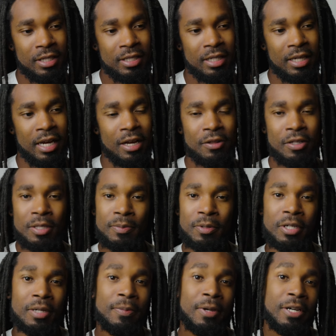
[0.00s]
to see how this
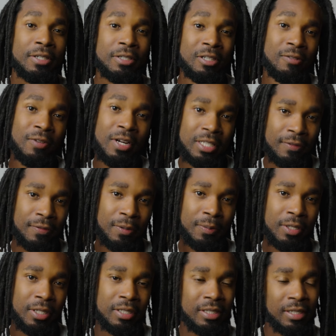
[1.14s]
book compares to the rest of her
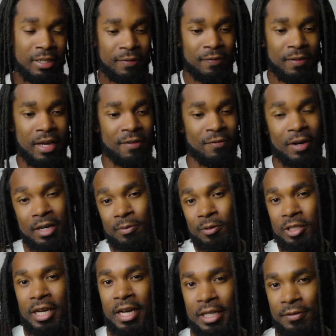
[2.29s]
books and if that rating will
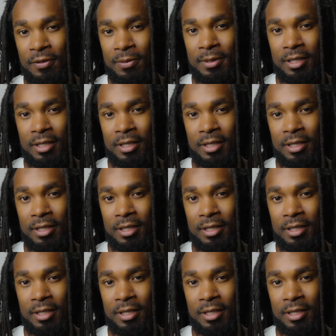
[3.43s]
change for